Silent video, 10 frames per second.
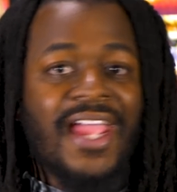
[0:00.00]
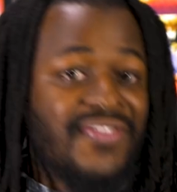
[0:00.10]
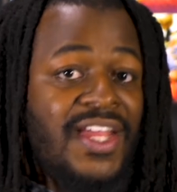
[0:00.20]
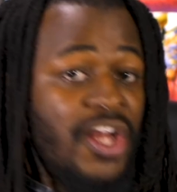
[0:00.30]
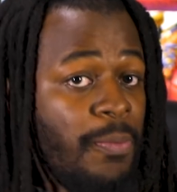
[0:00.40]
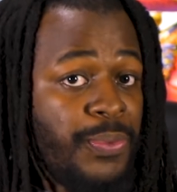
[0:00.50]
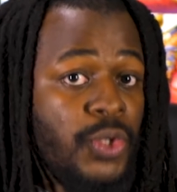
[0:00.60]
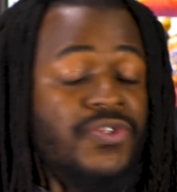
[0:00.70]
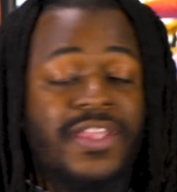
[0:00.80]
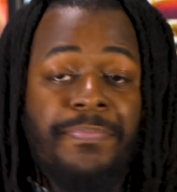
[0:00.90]
and then
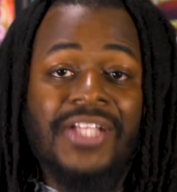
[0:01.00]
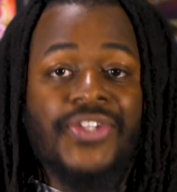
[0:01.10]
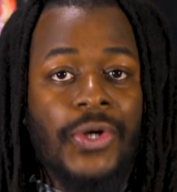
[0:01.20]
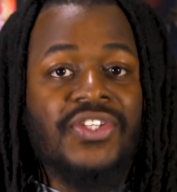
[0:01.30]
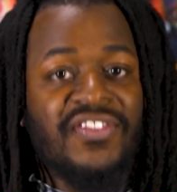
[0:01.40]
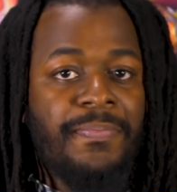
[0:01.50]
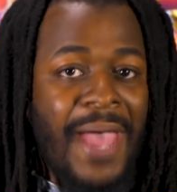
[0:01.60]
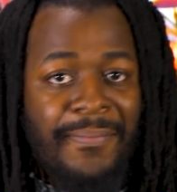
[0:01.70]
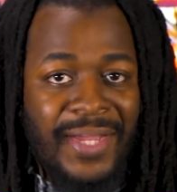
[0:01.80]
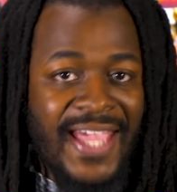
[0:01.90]
abuse the best cards in the
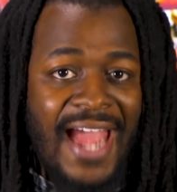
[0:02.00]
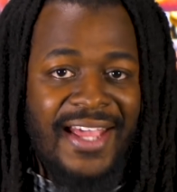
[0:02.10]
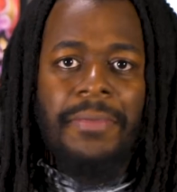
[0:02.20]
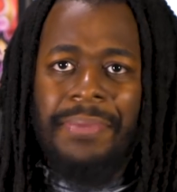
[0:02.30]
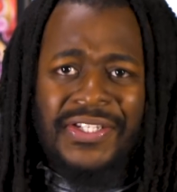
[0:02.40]
pet mechanic.